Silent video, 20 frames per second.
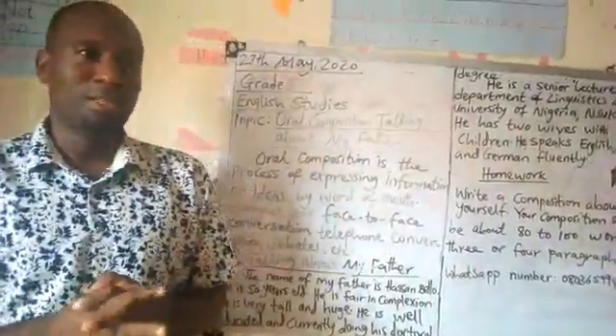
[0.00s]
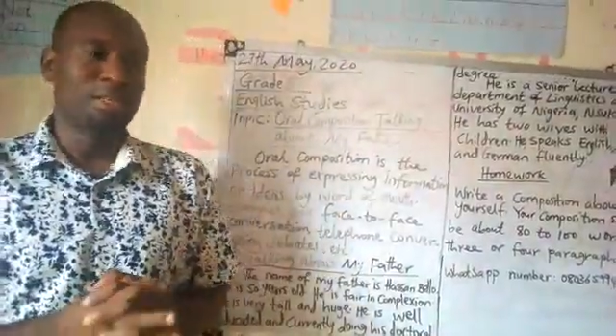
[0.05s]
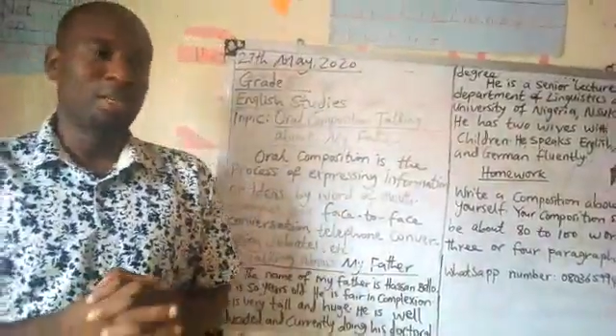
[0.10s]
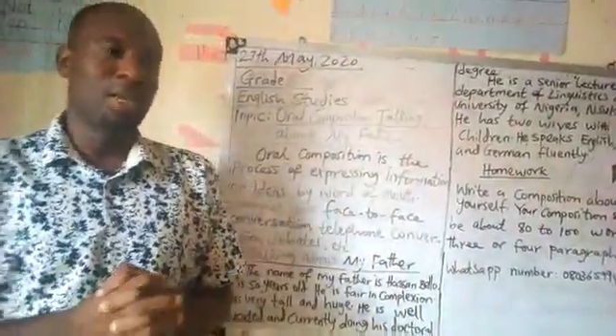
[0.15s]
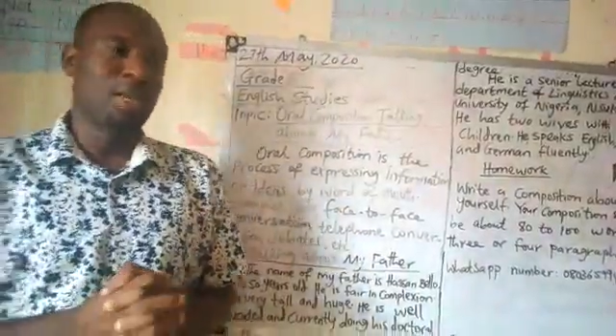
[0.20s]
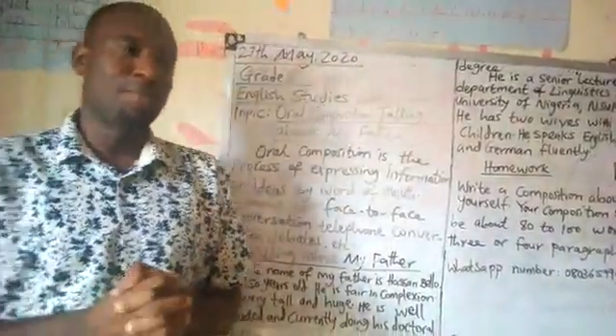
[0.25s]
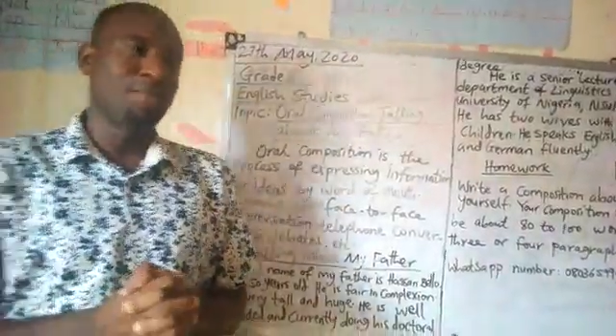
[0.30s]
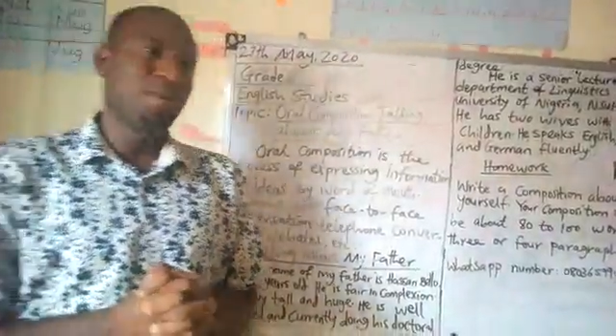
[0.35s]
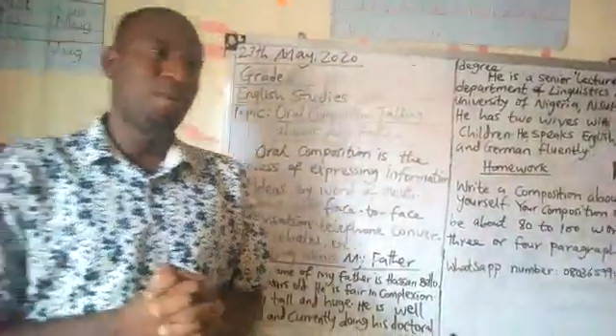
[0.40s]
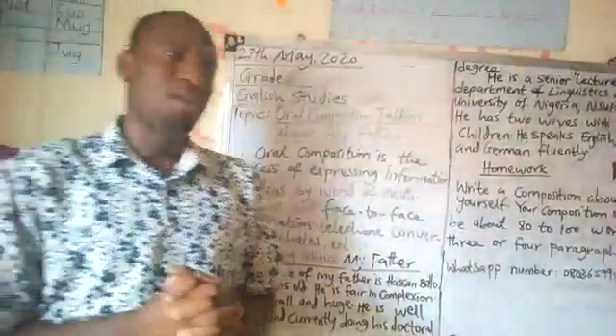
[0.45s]

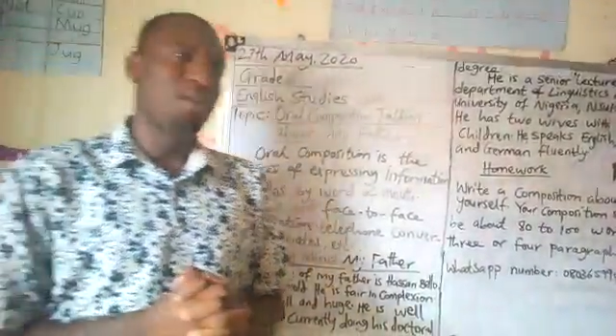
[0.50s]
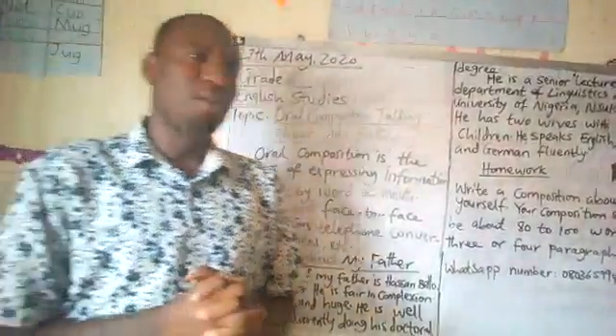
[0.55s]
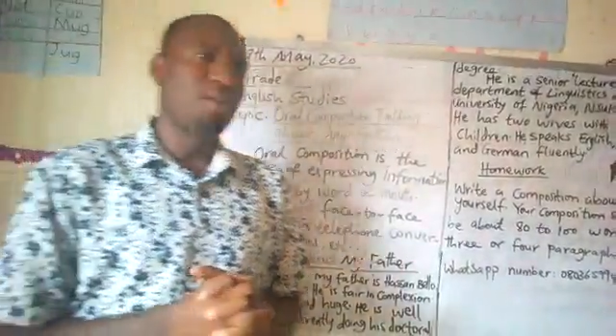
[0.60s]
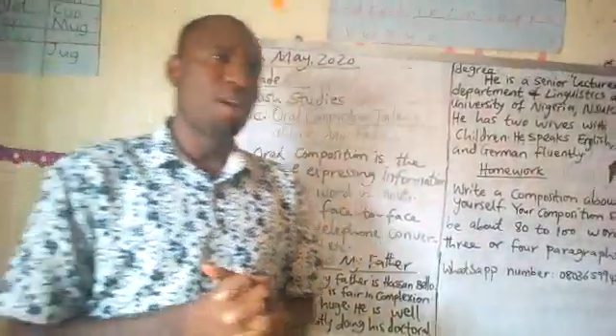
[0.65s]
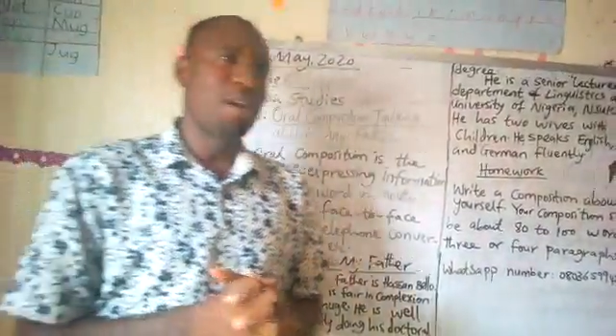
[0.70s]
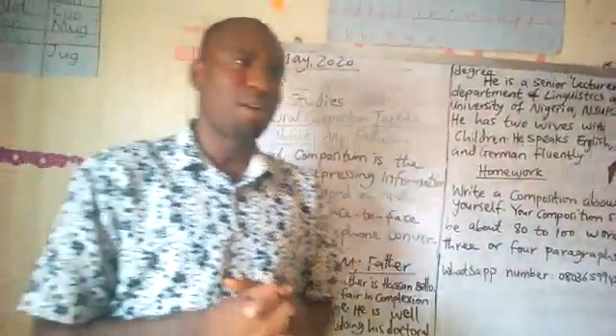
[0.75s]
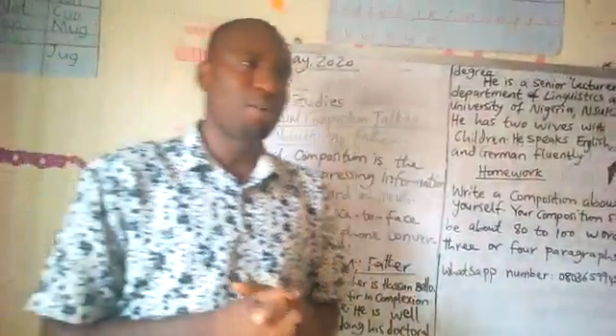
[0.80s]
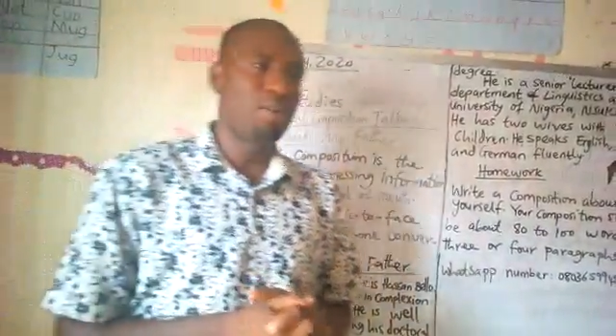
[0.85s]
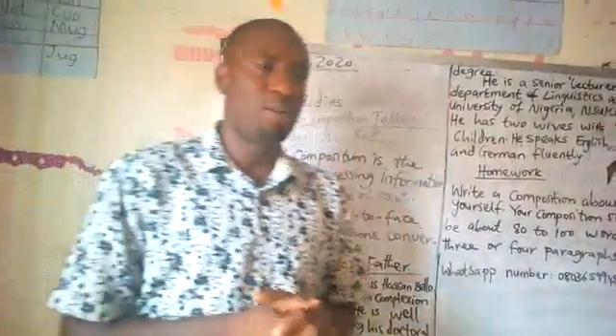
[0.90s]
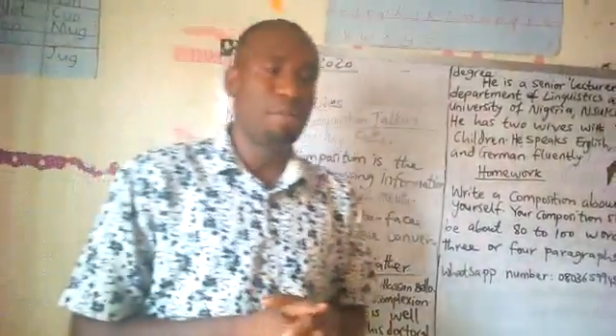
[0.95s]
term
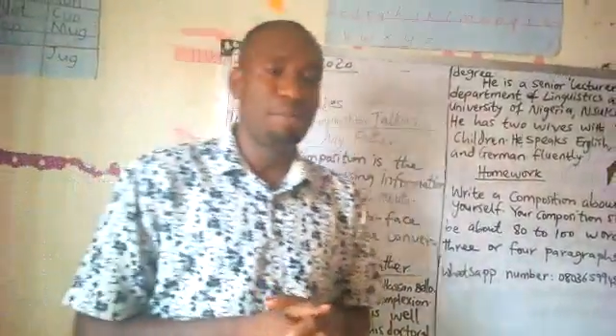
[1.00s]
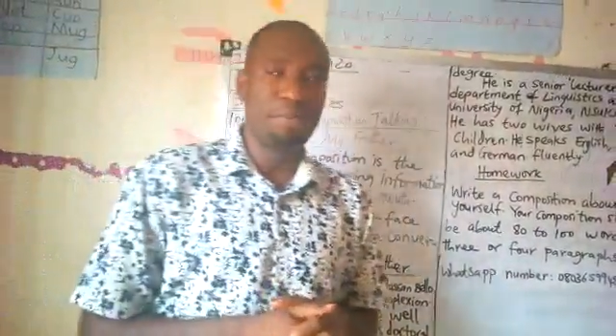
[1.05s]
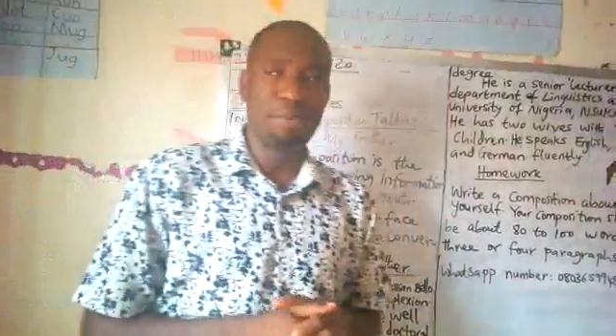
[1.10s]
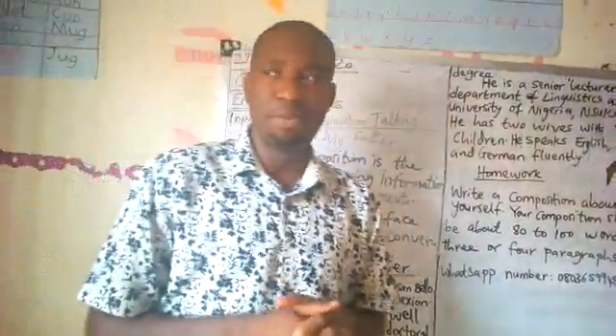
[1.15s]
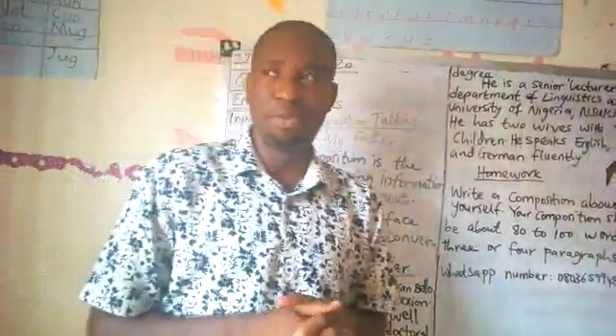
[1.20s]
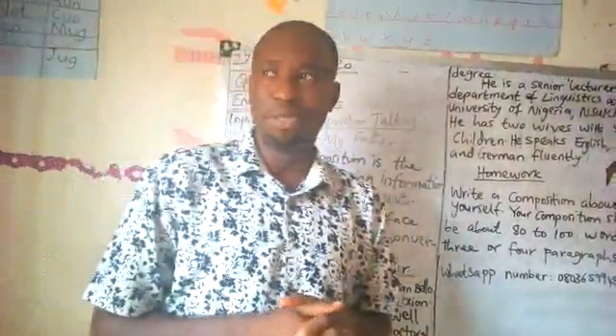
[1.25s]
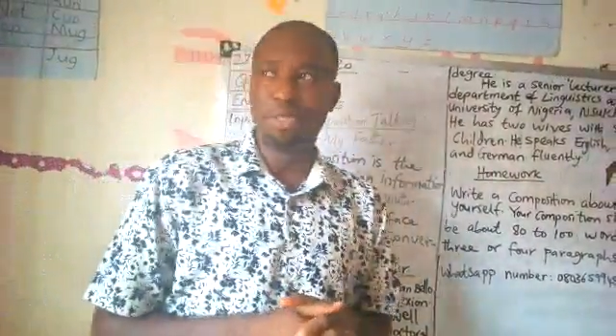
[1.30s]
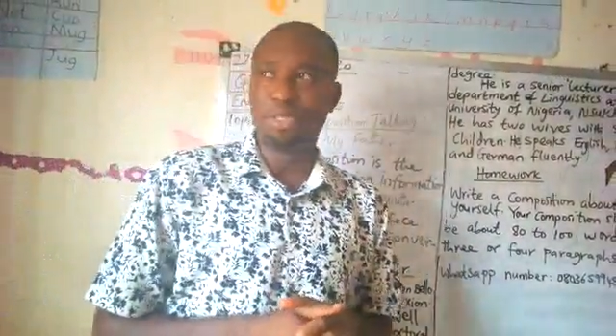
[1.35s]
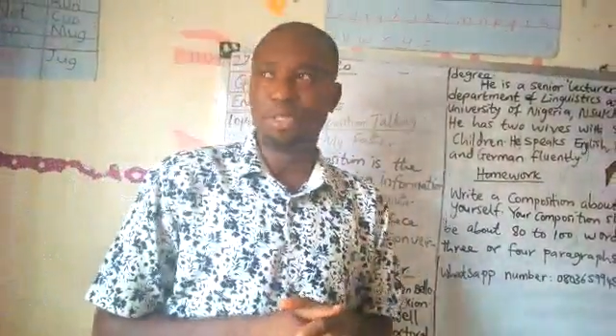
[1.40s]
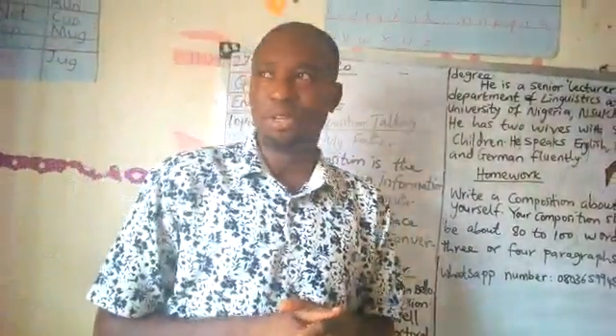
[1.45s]
oral
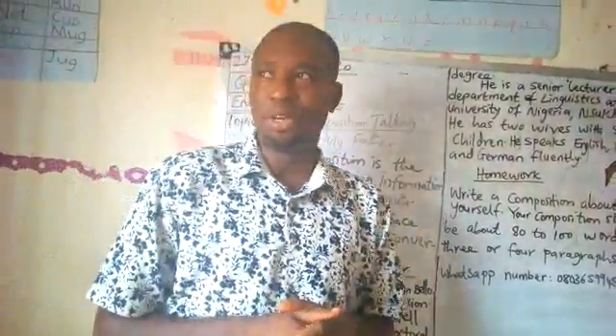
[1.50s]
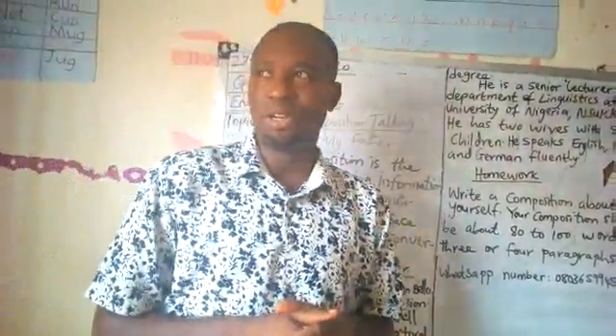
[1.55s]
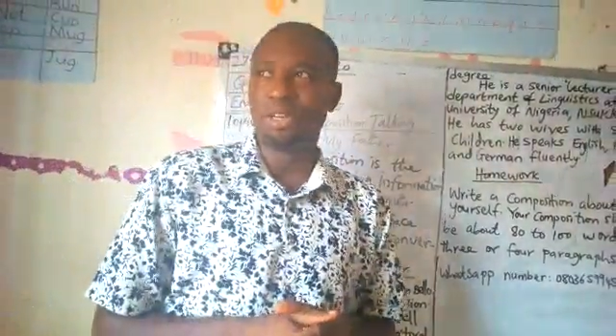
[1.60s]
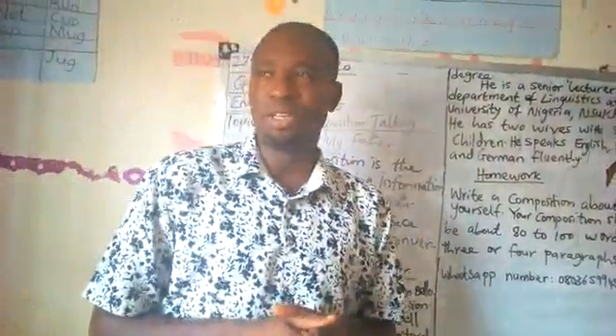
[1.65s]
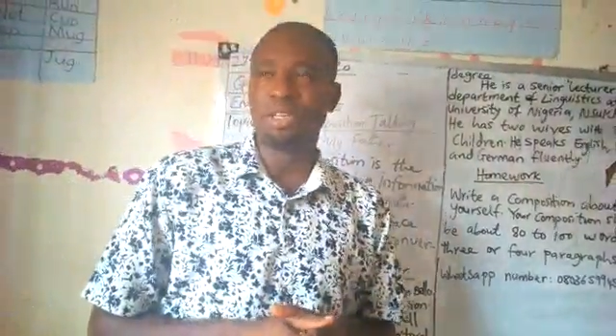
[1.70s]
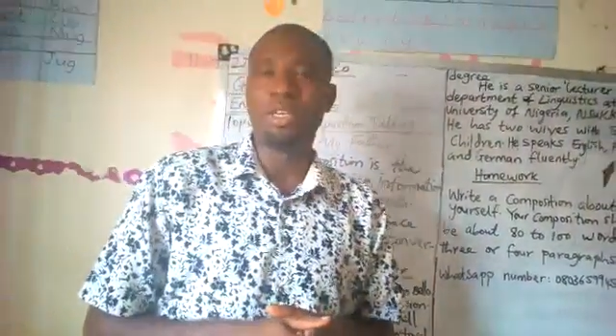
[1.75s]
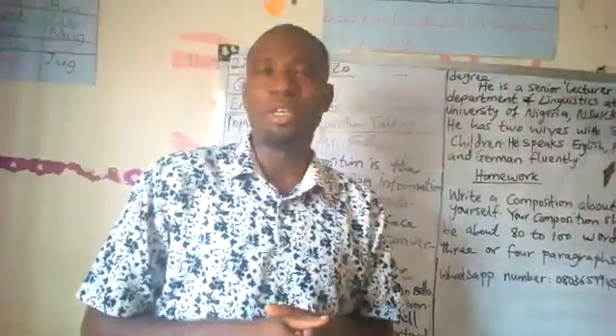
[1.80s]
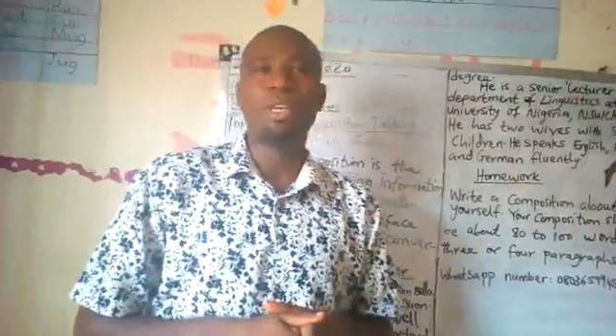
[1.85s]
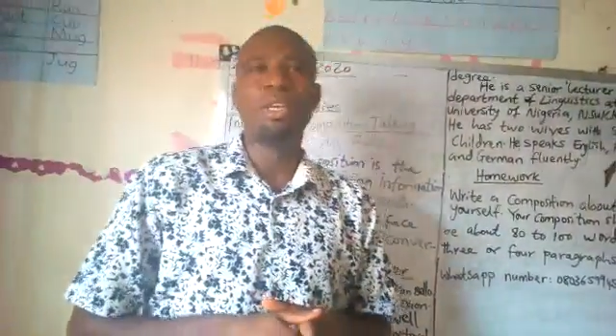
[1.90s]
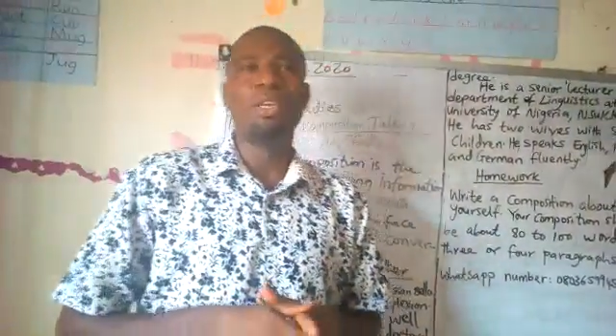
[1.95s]

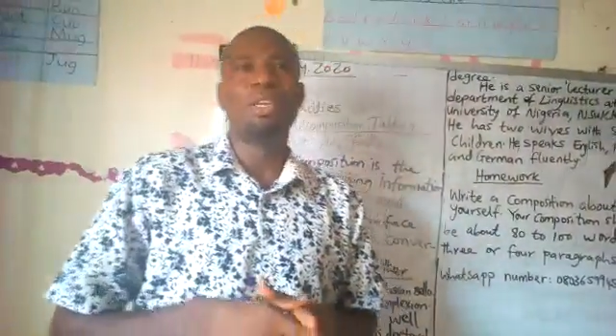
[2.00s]
composition